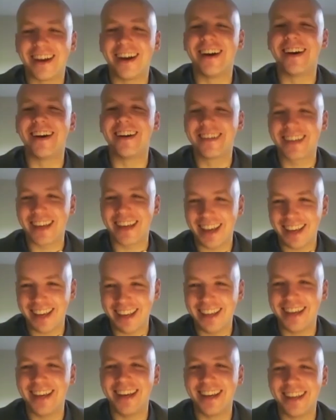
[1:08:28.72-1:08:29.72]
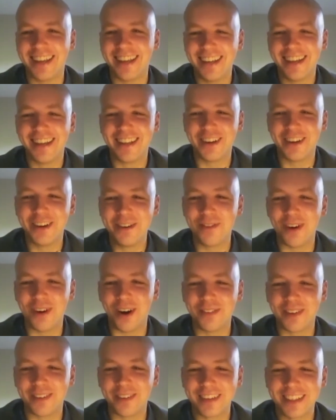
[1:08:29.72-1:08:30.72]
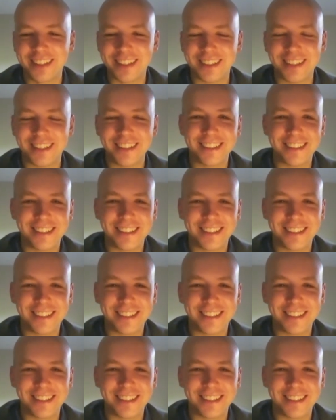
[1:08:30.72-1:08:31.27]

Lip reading: Okay. So talking about all this